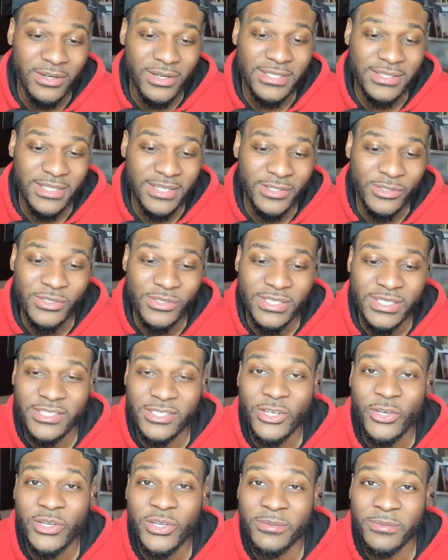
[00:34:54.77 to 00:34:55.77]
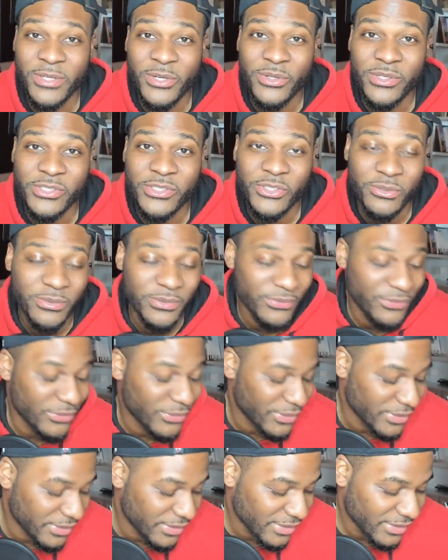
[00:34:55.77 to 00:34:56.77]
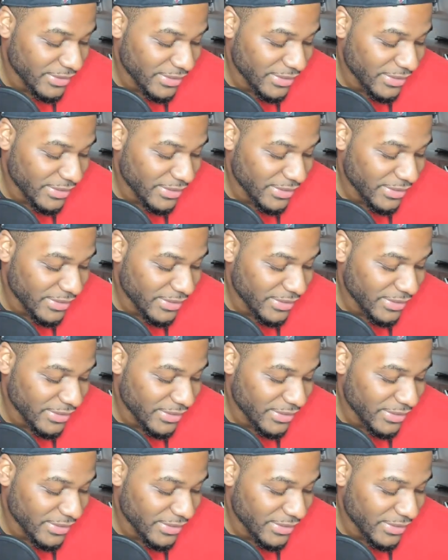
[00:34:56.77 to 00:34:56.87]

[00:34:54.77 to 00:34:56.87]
I said you seen Joakim Noah shoot before.